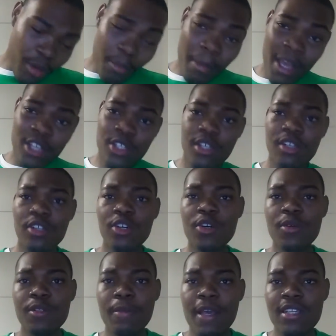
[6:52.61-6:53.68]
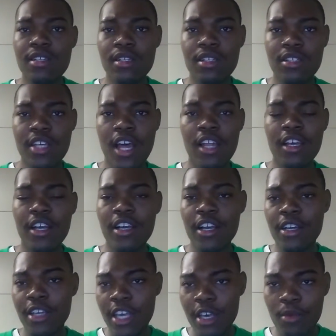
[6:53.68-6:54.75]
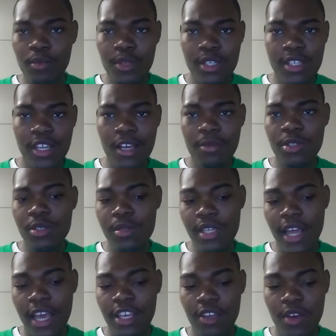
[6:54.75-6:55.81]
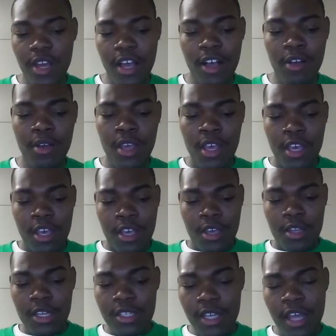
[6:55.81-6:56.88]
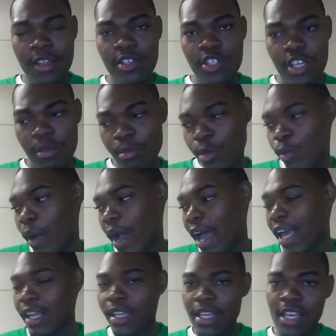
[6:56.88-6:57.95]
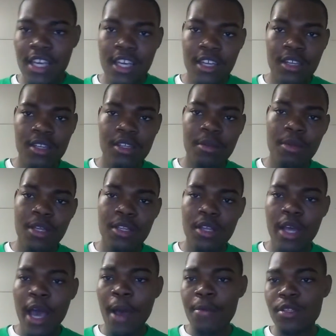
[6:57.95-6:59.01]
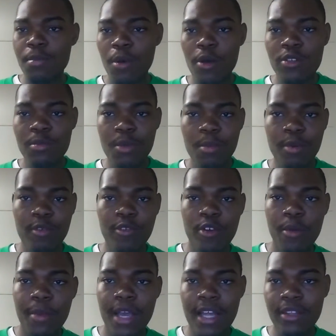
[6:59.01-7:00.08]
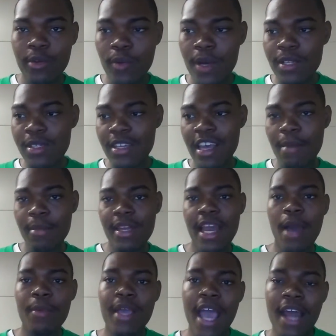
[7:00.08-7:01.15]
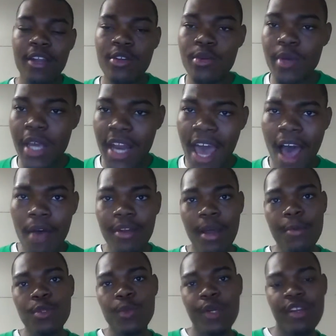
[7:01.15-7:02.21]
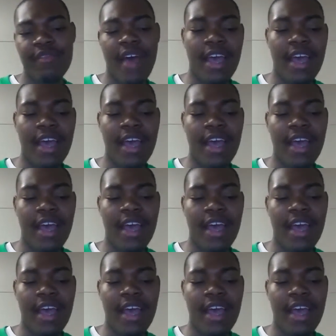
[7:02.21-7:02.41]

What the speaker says: Major Galore was basically telling him what's up. She was like, this other chick, Mariah Lynn, I was supposed to be performing at the What's Her Name, but now we got to duke it out, and I was wondering if